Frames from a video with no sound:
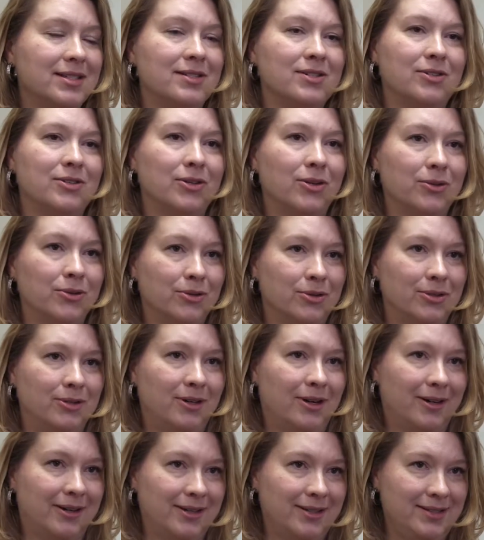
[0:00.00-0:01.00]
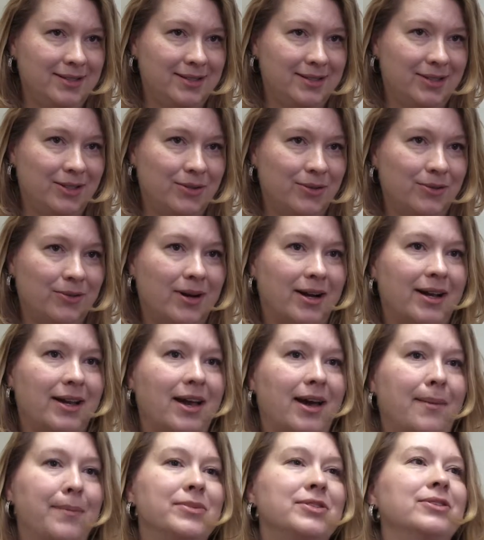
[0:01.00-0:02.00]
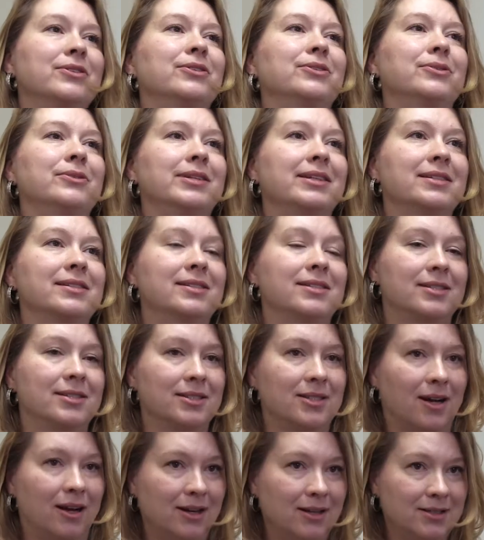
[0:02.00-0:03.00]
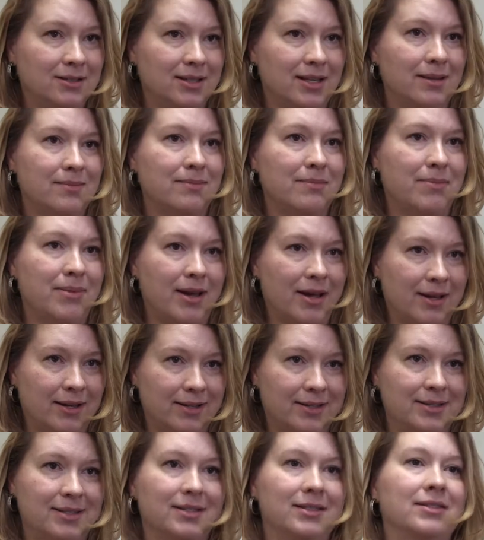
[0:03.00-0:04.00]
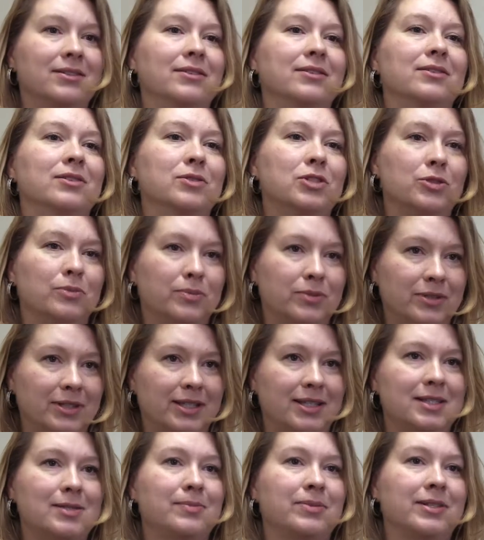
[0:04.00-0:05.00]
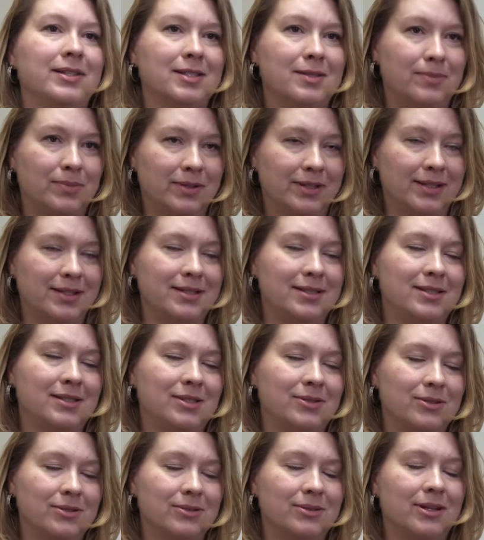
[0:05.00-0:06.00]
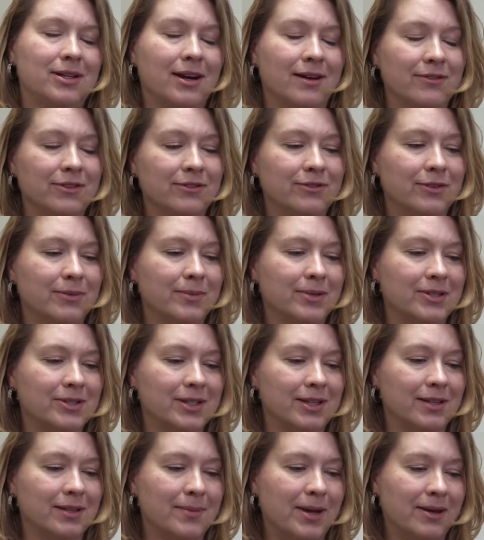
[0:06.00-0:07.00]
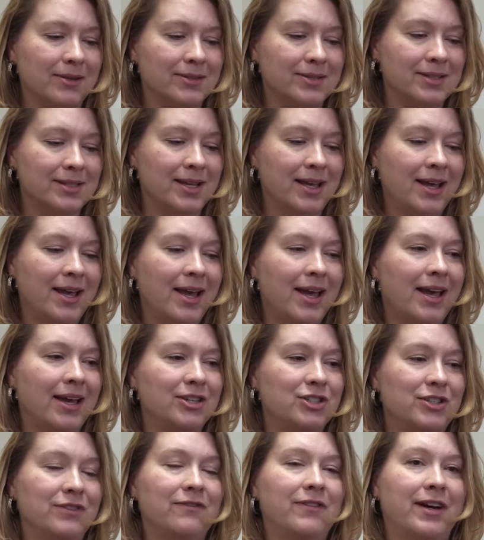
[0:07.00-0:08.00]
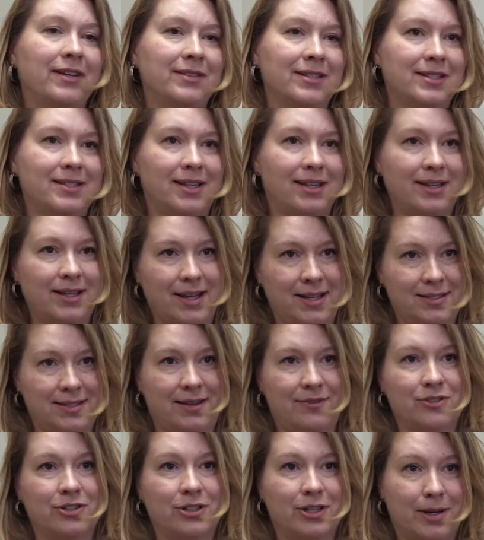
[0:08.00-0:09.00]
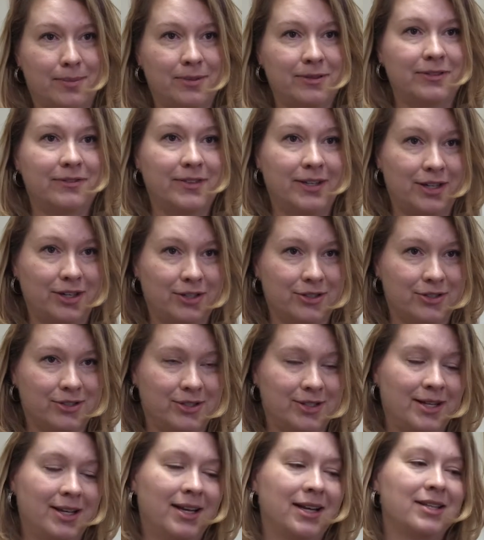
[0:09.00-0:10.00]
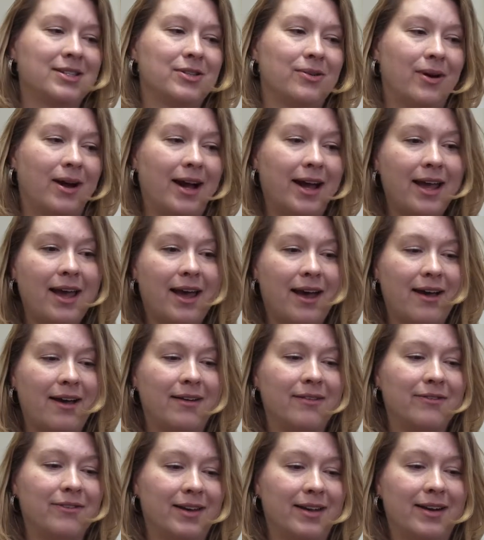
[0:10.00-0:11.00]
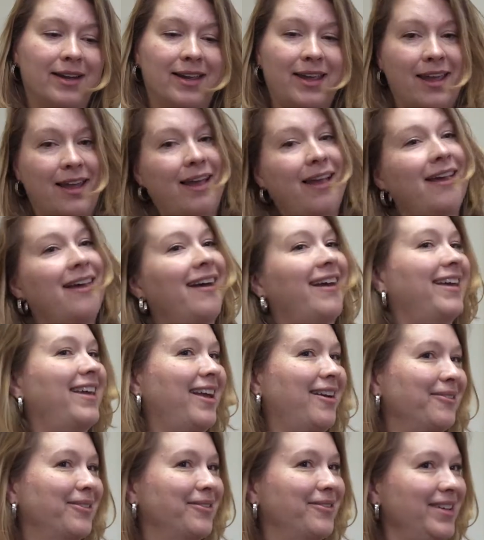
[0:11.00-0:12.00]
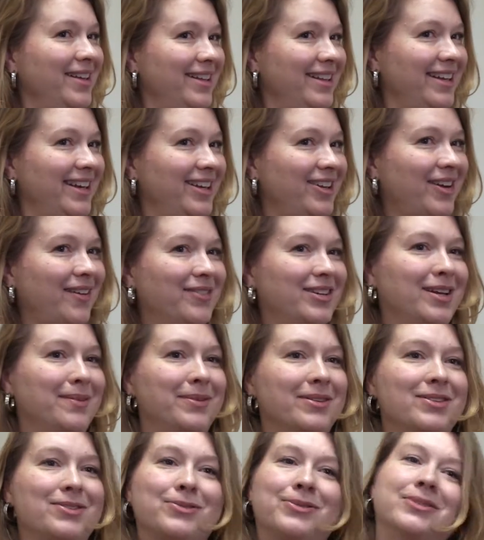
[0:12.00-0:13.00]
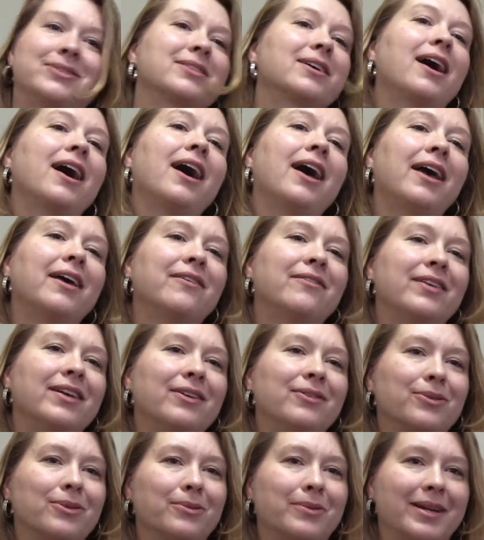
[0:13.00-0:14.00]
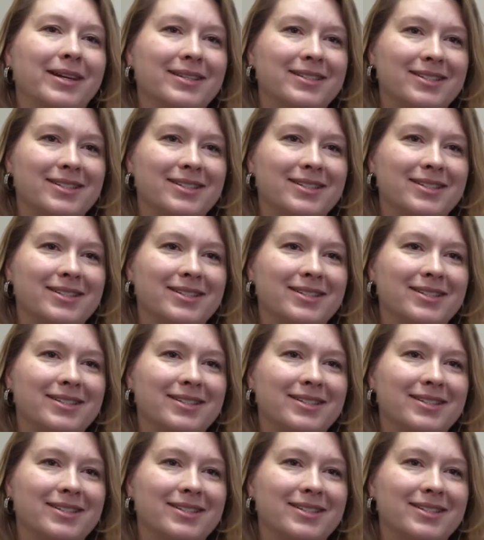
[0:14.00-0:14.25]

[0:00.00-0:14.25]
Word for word: is a local artist who I absolutely stalked and begged to please, please, please do a cover for Music in the Mountains. And she finally said yes after a couple of years. So I have, and I can't reveal it, you have to come to the Sorrel Sky event or wait